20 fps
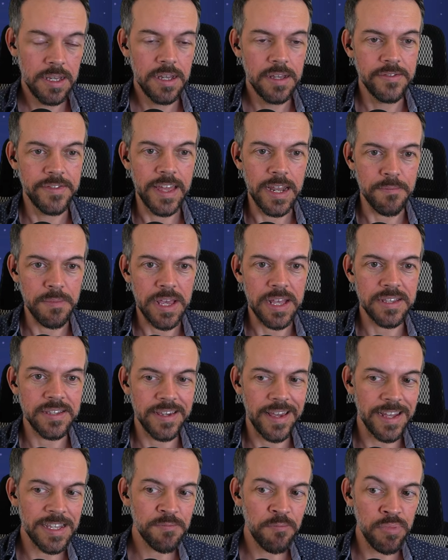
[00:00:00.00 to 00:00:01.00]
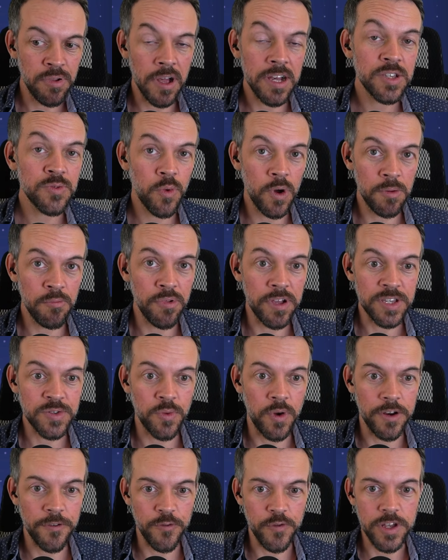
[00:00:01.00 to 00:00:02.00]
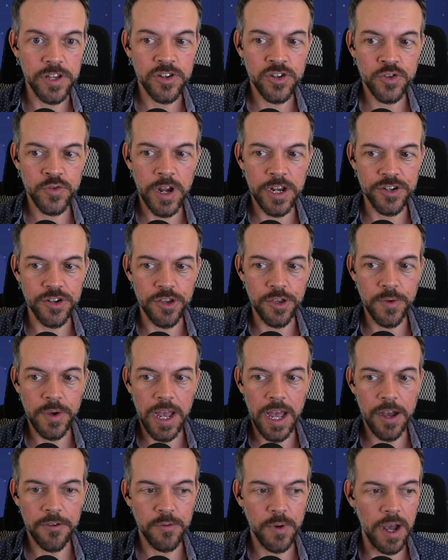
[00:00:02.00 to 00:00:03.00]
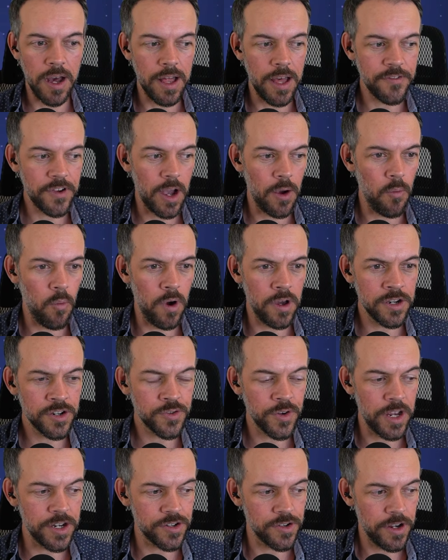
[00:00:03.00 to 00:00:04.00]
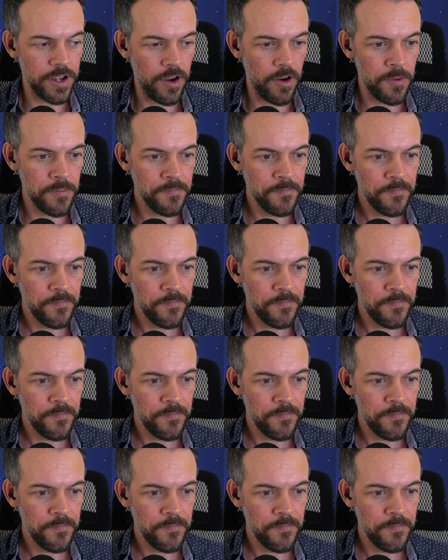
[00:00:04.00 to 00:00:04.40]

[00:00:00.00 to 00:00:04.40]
then it means it gets +1/+1 for each treasure you have. Well, I've got 1 treasure here.